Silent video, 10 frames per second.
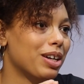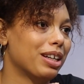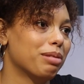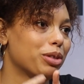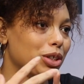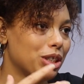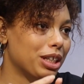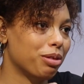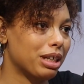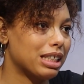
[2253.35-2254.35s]
on
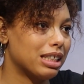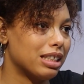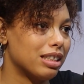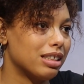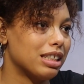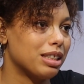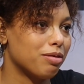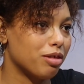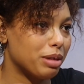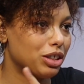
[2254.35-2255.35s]
emerging threats to
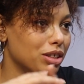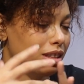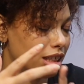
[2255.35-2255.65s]
disinformation,